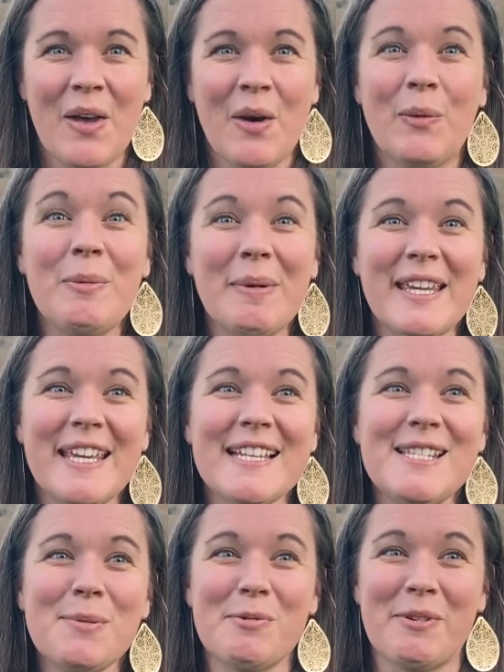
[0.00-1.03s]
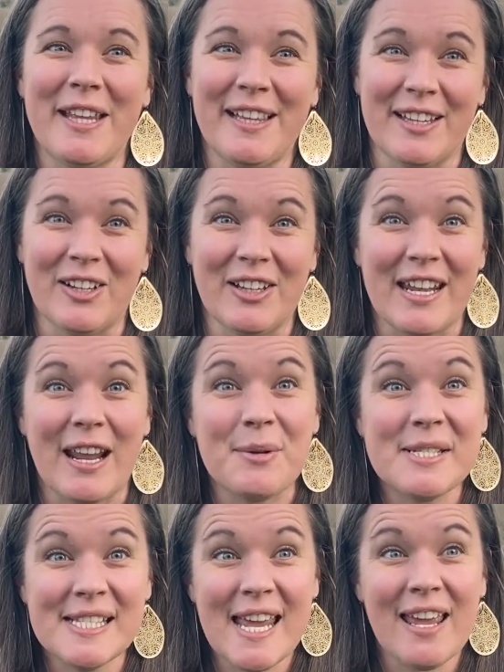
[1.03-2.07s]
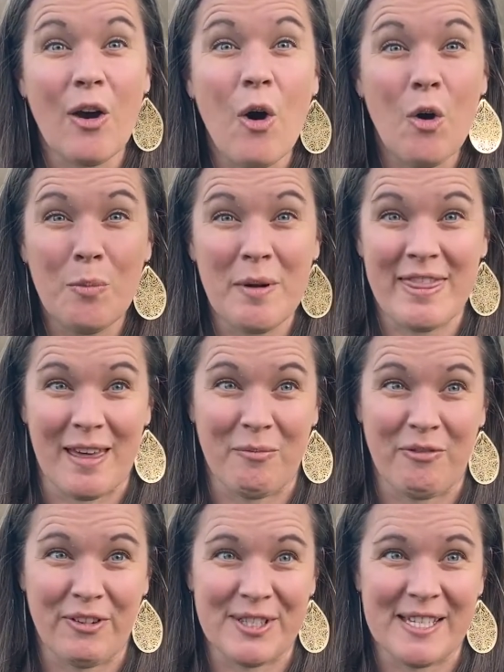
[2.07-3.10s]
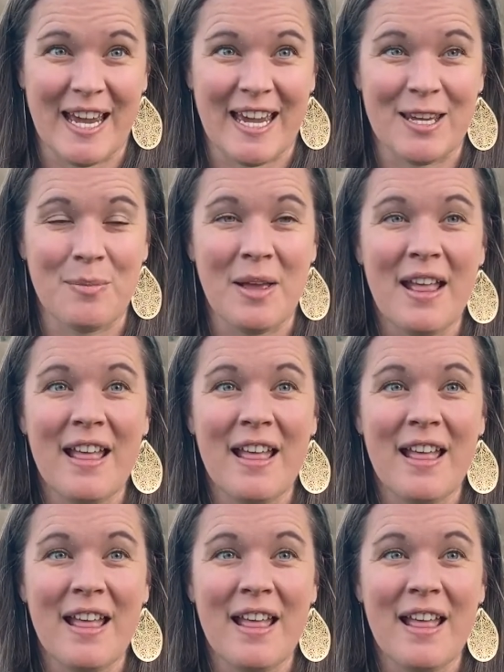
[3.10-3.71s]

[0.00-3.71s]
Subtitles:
When my kids were really little and I was staying home with them full time,